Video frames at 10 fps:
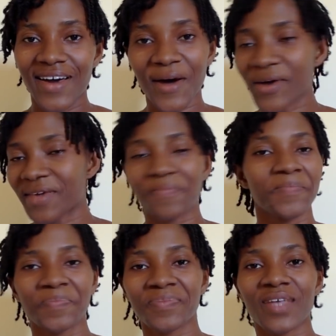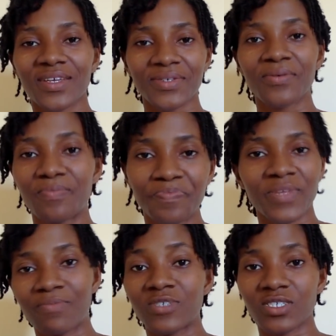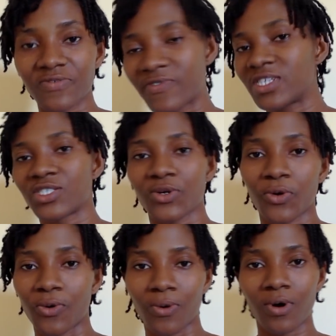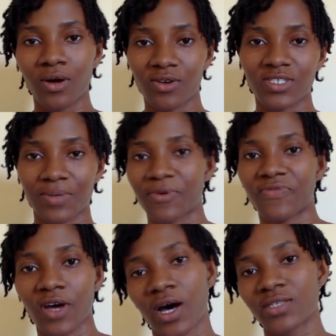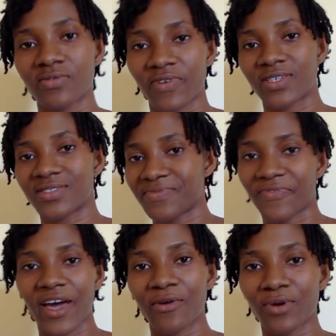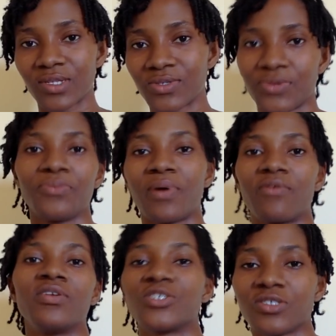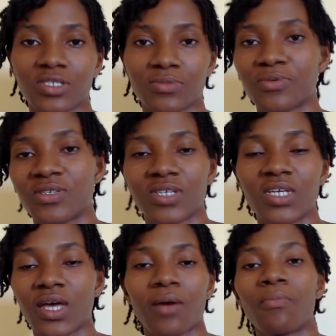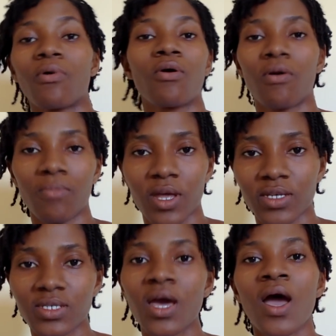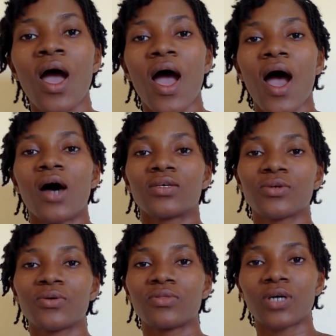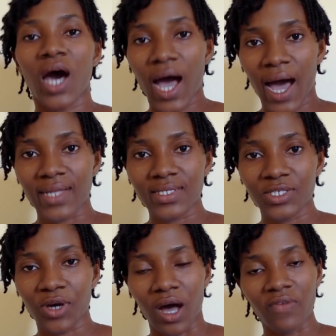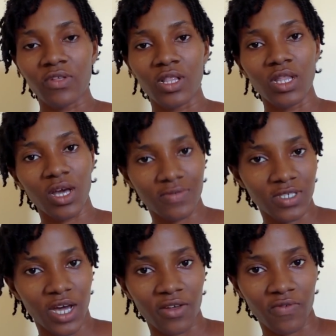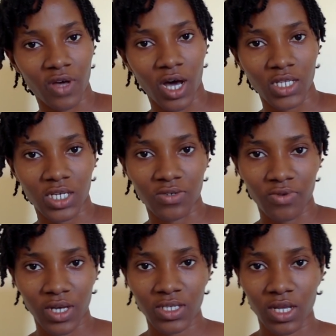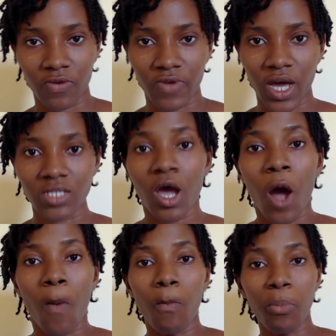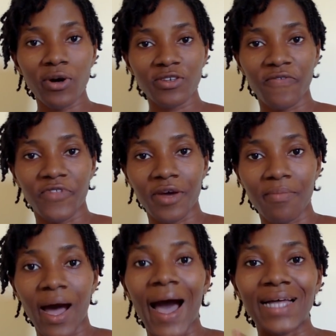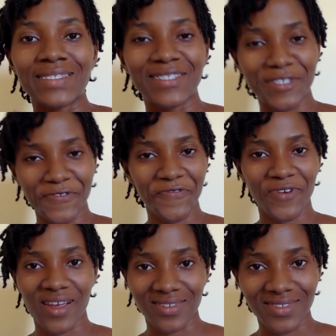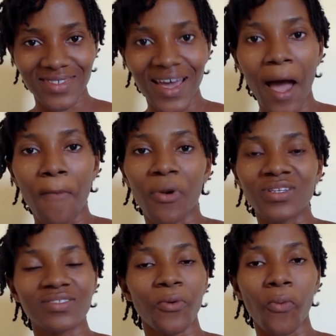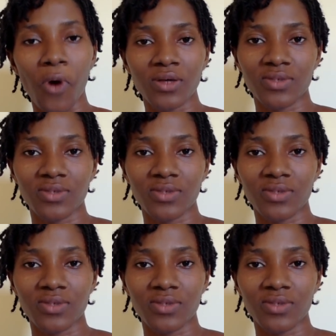Okay, so let me just finish the whole concept of the heart first before I go into human relationships, because that's like more complex. So the heart, you have the left side of the heart and the right side of the heart. Both of them are different, but they work